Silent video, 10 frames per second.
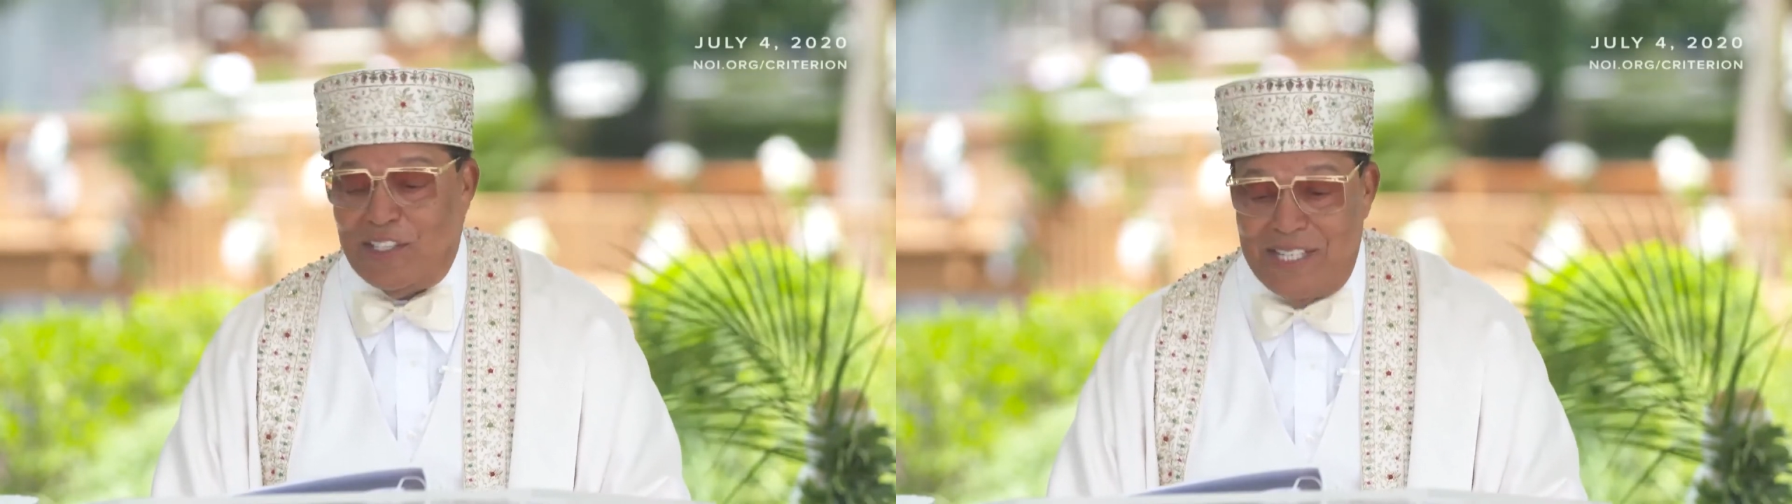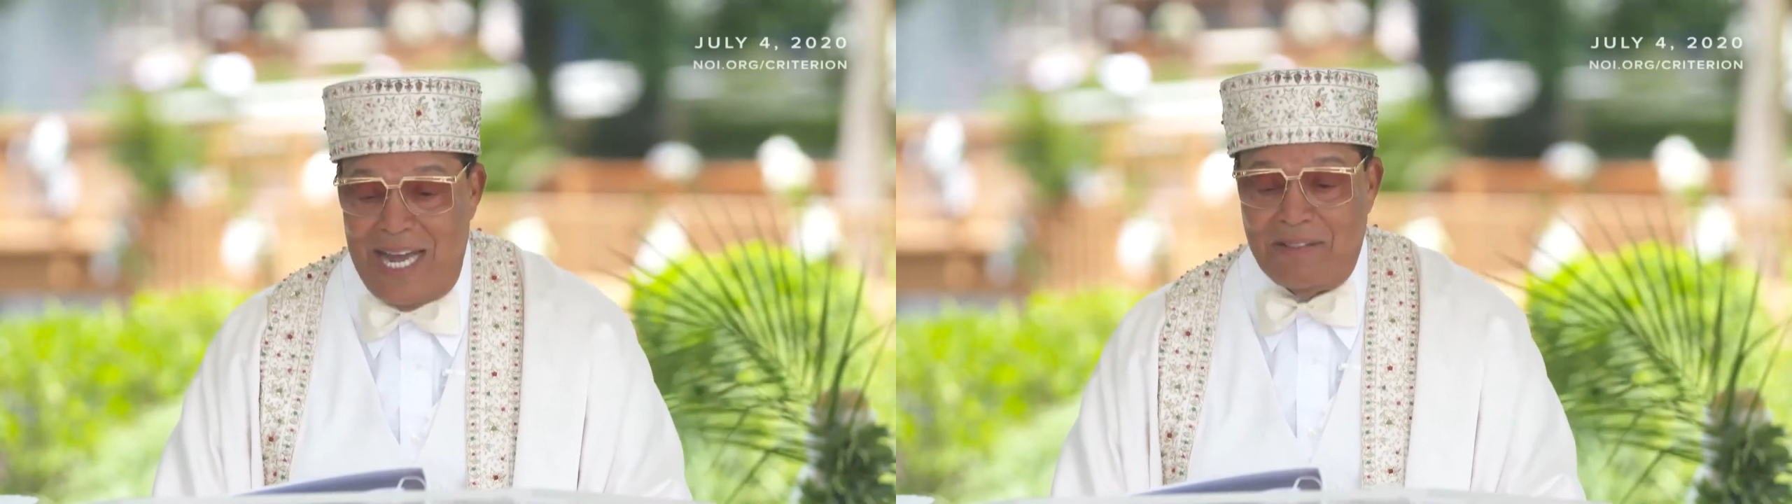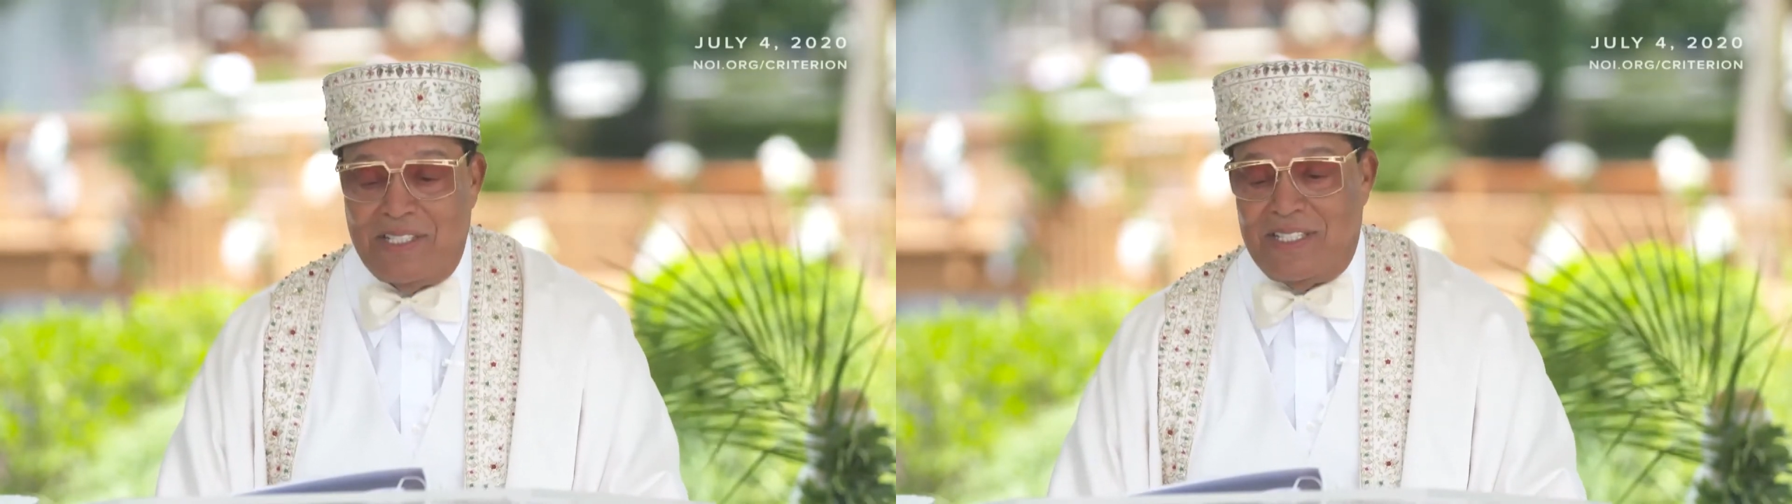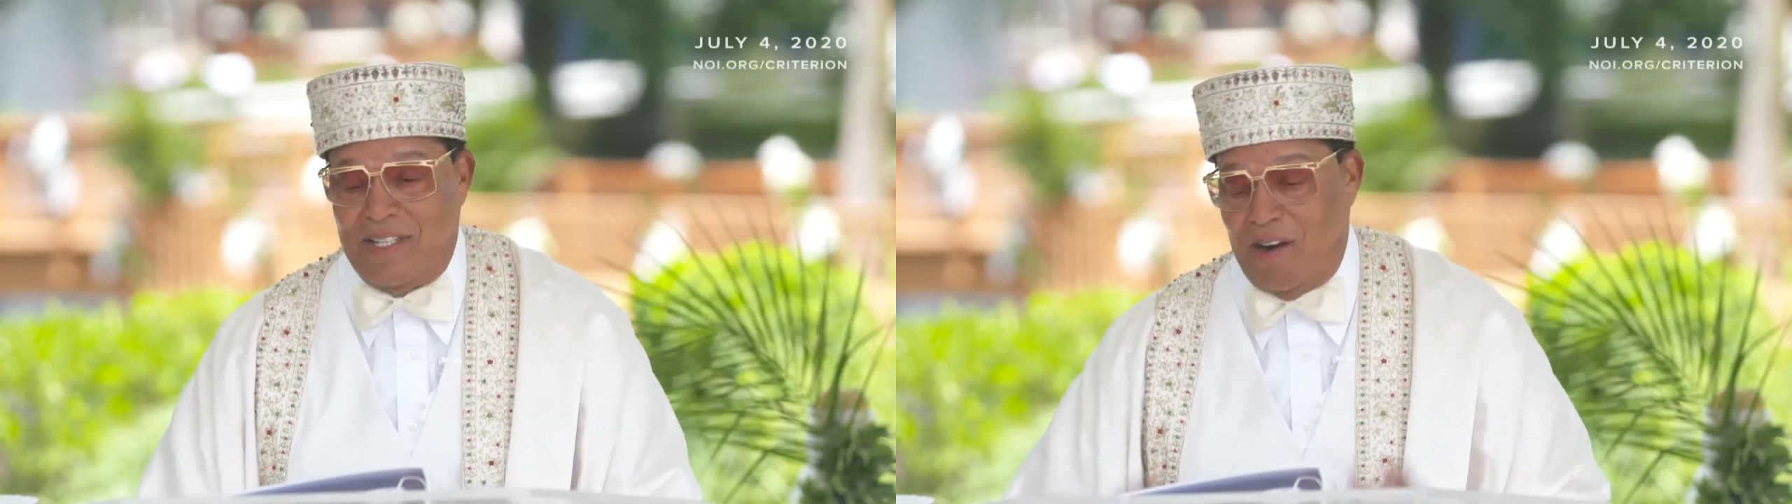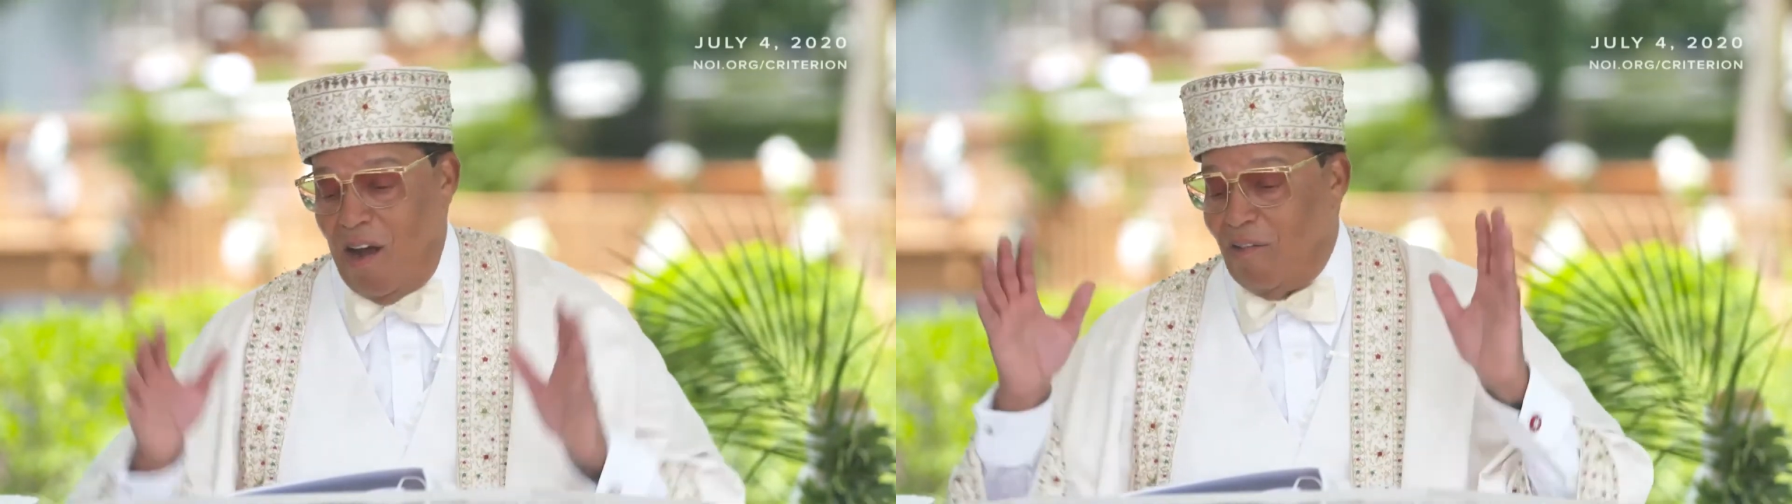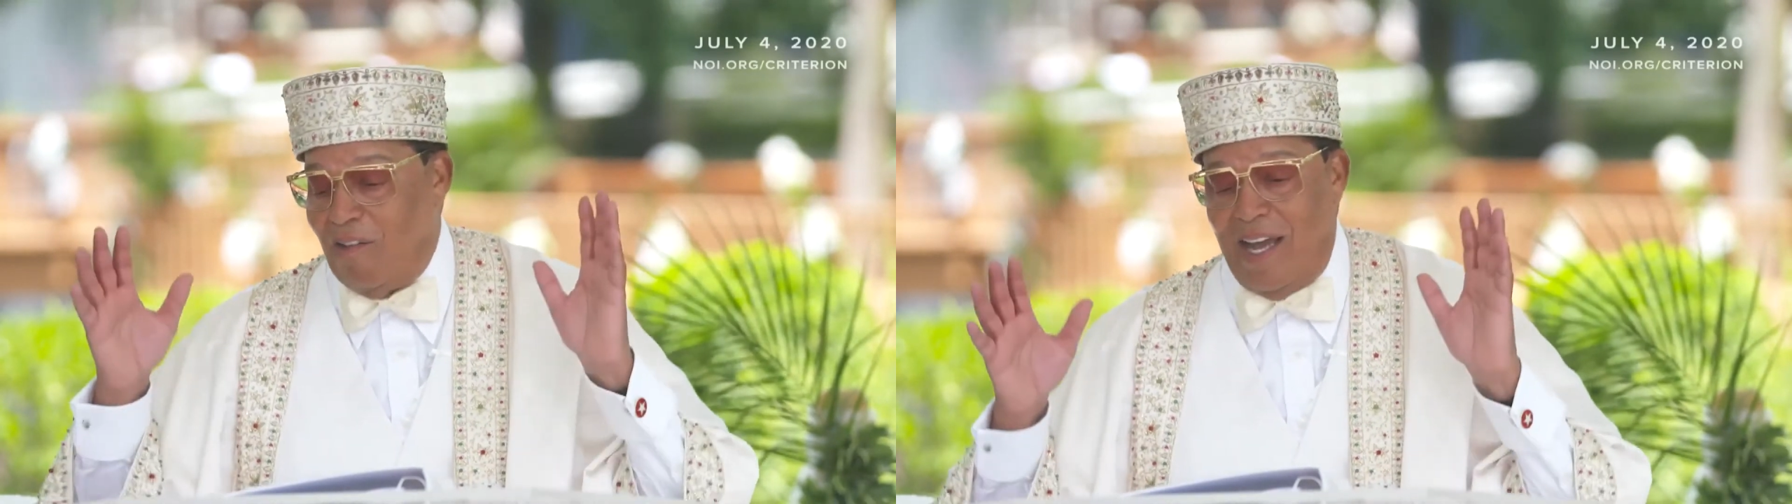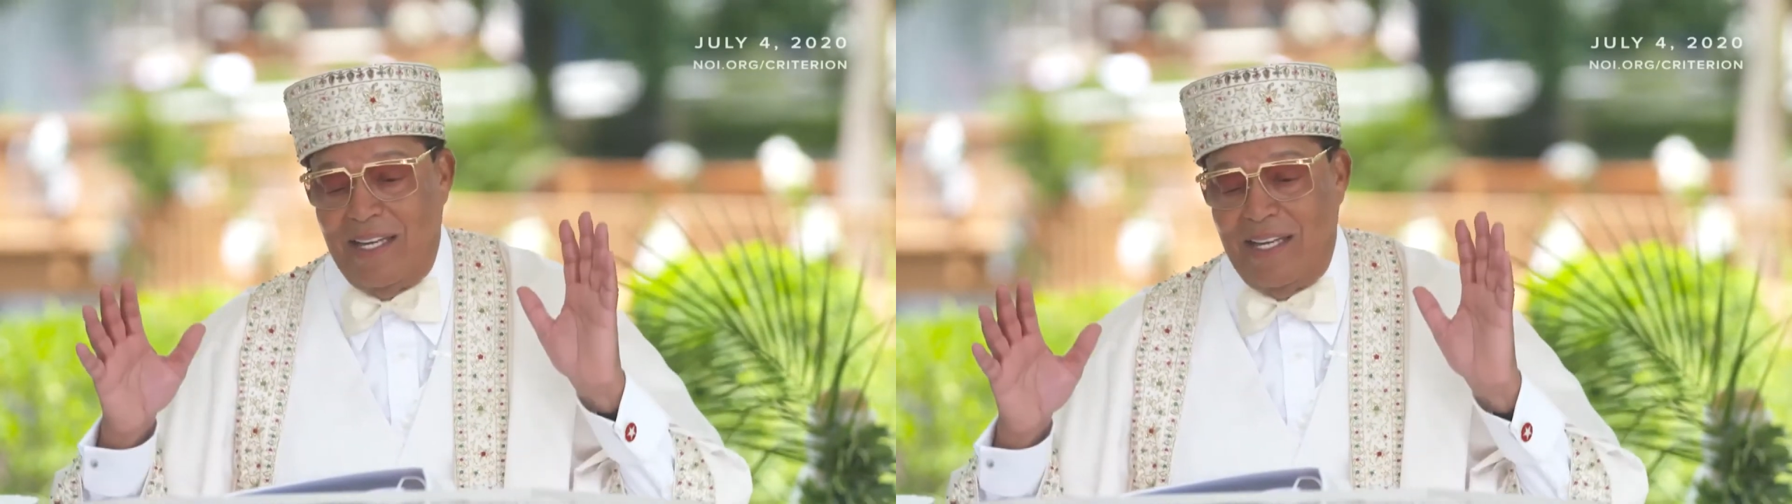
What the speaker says: time, she said, all right,